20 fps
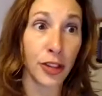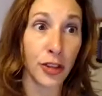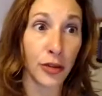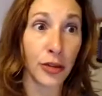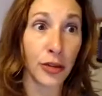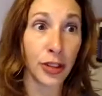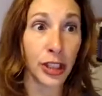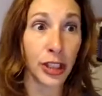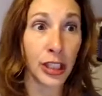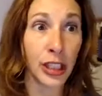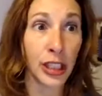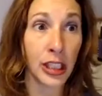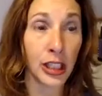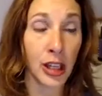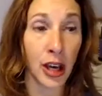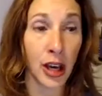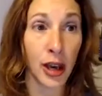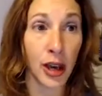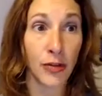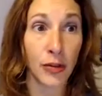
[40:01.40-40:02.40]
to really
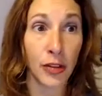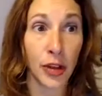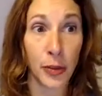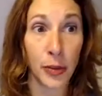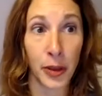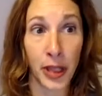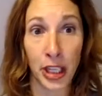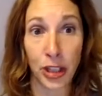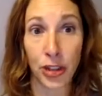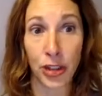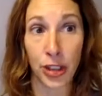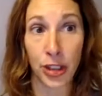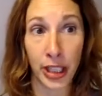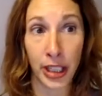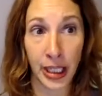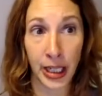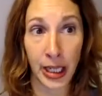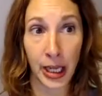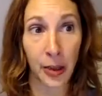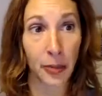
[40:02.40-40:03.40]
replace your
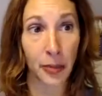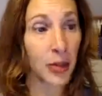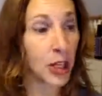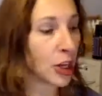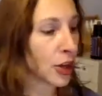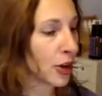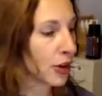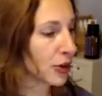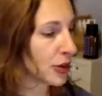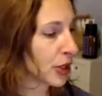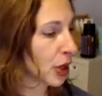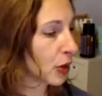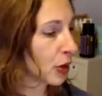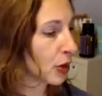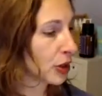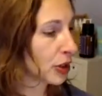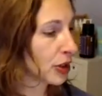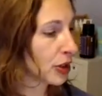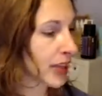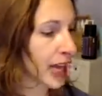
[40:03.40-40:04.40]
income.
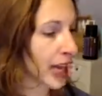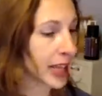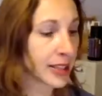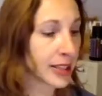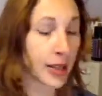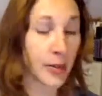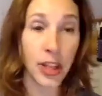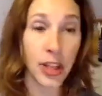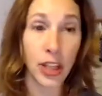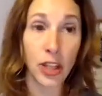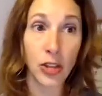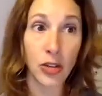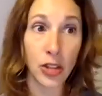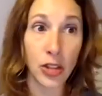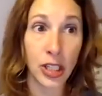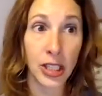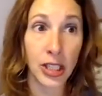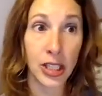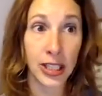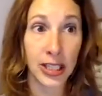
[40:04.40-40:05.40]
So that's something you
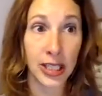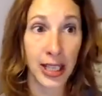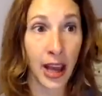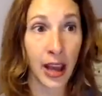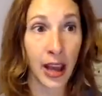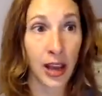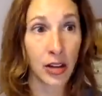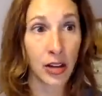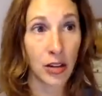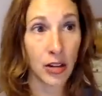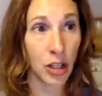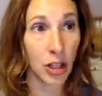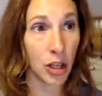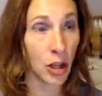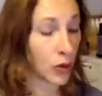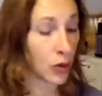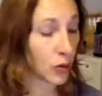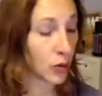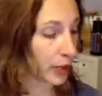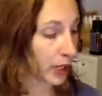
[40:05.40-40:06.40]
can decide,
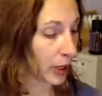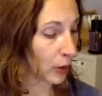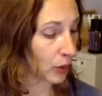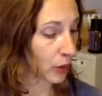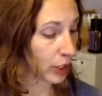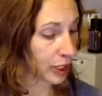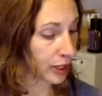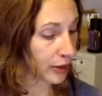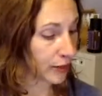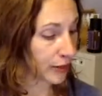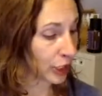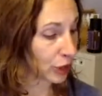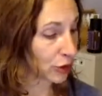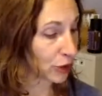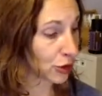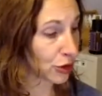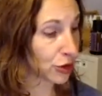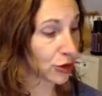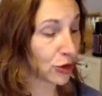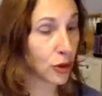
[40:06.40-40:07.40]
but I wanted to make
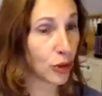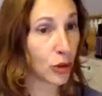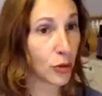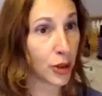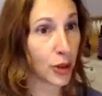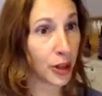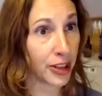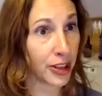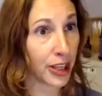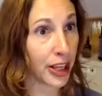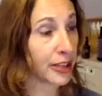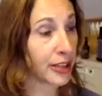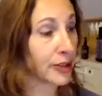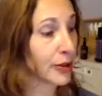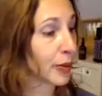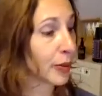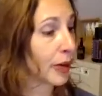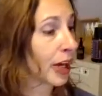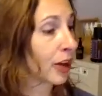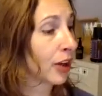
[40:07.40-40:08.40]
sure you knew about that as
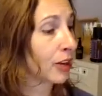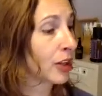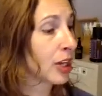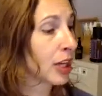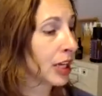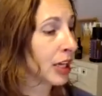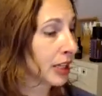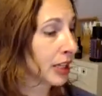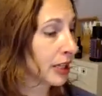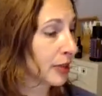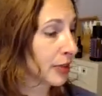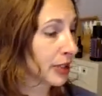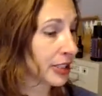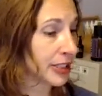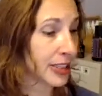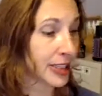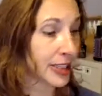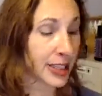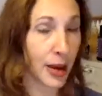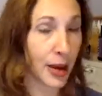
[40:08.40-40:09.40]
well. The
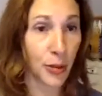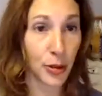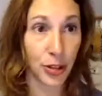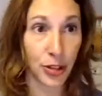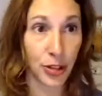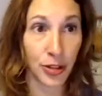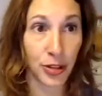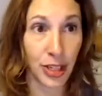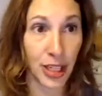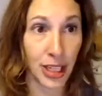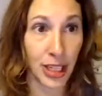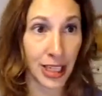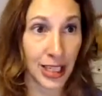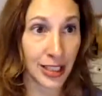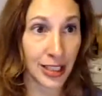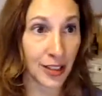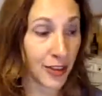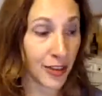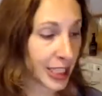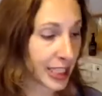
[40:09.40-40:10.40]
business opportunity
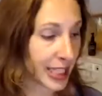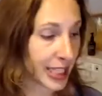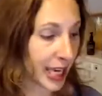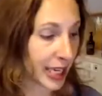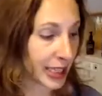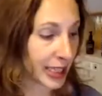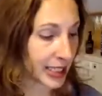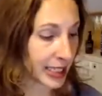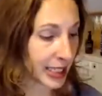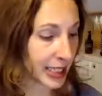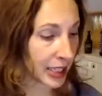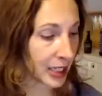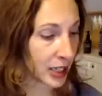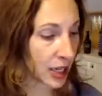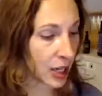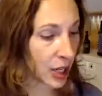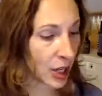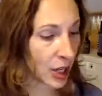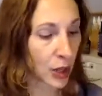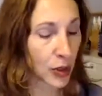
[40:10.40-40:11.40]
is fantastic.
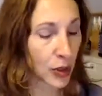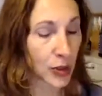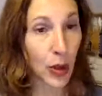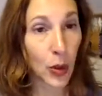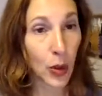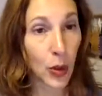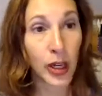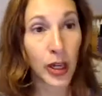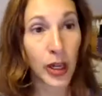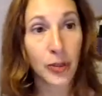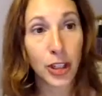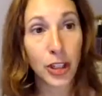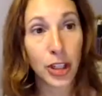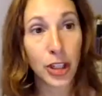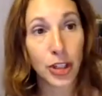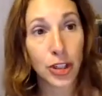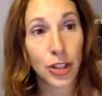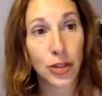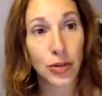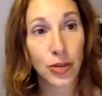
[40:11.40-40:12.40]
So what I'm going to
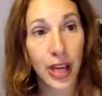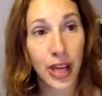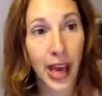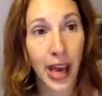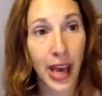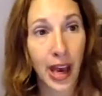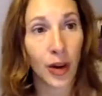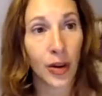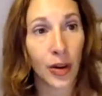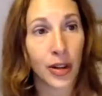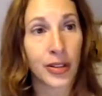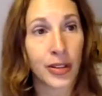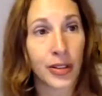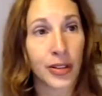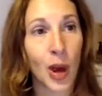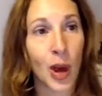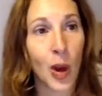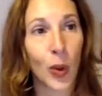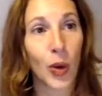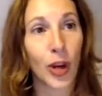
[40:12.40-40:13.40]
do now
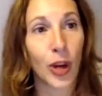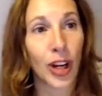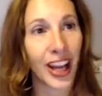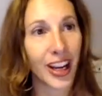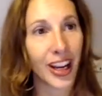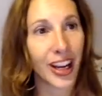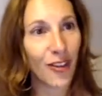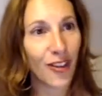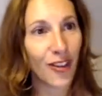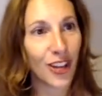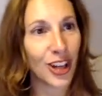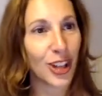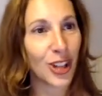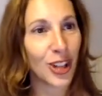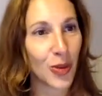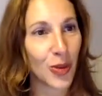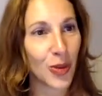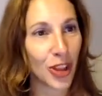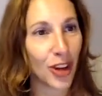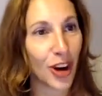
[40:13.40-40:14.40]
is, we're kind of
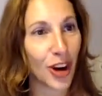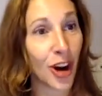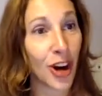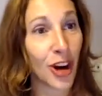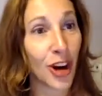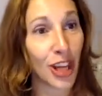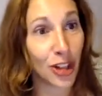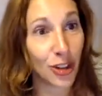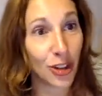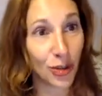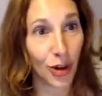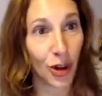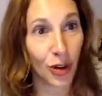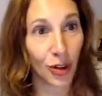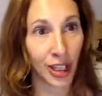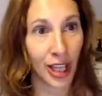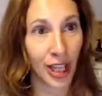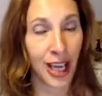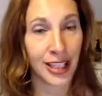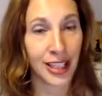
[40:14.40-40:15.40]
finished with our intro
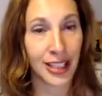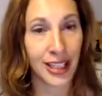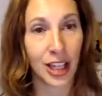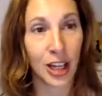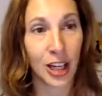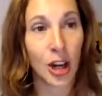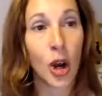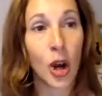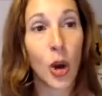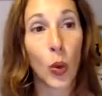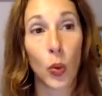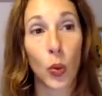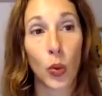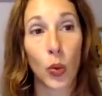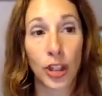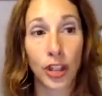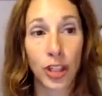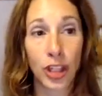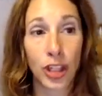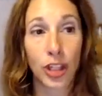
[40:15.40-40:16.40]
class here.
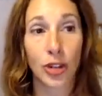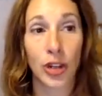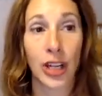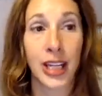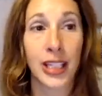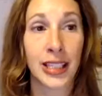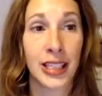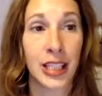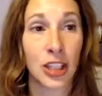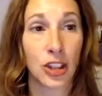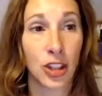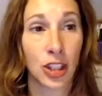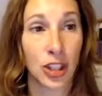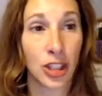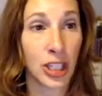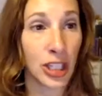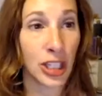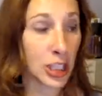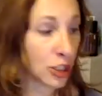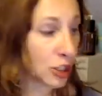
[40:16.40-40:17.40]
We're going to
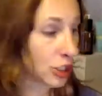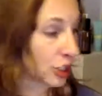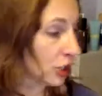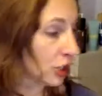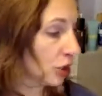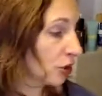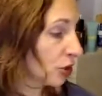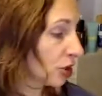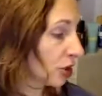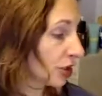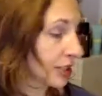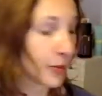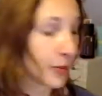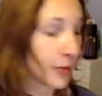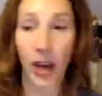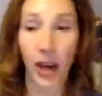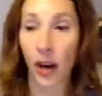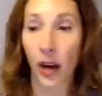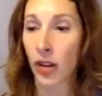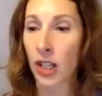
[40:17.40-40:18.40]
transition into just
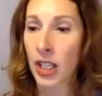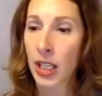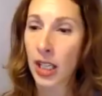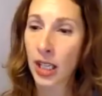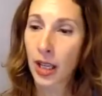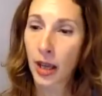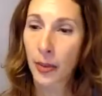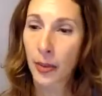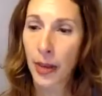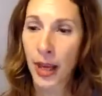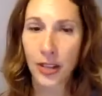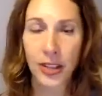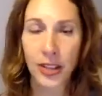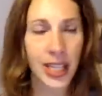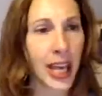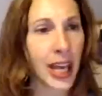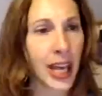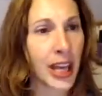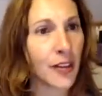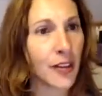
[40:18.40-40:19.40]
about
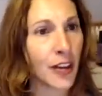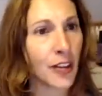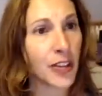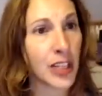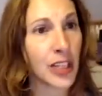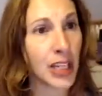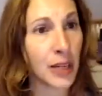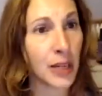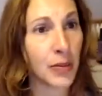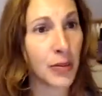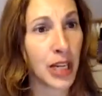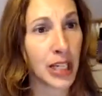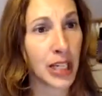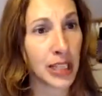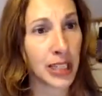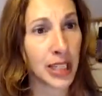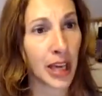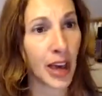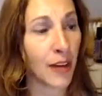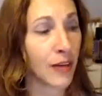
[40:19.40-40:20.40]
10, 15
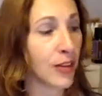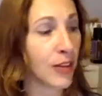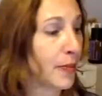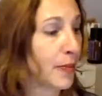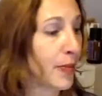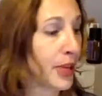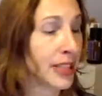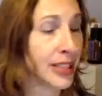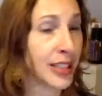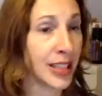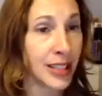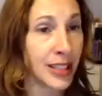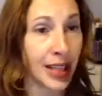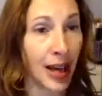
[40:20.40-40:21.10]
minutes of the business